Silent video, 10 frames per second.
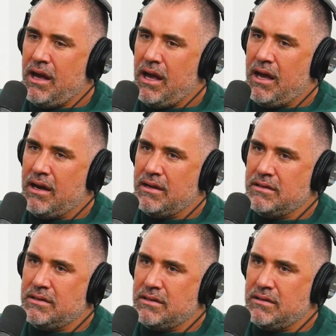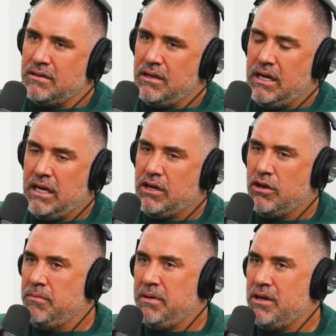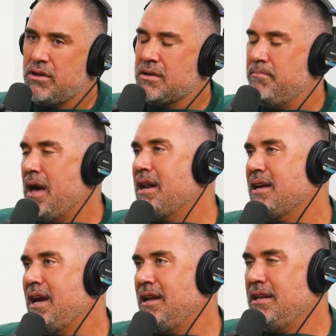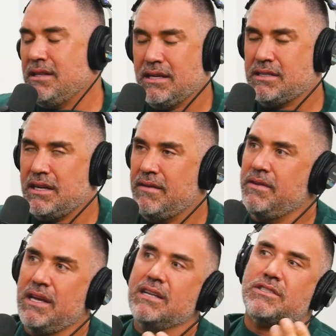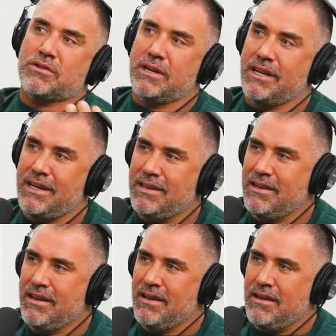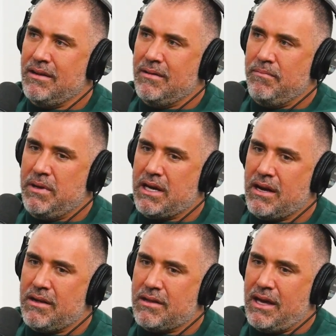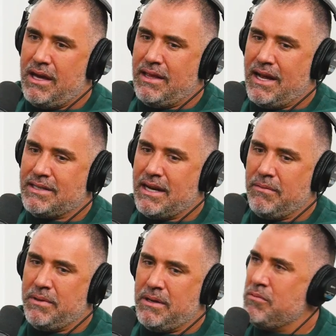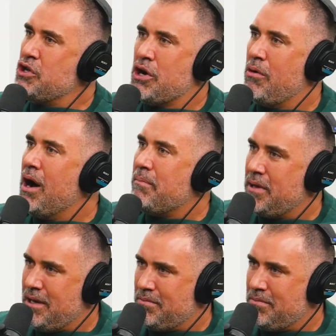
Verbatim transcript: And he could be just medicating, let's say if he is drinking, because, and that's helping him show up, he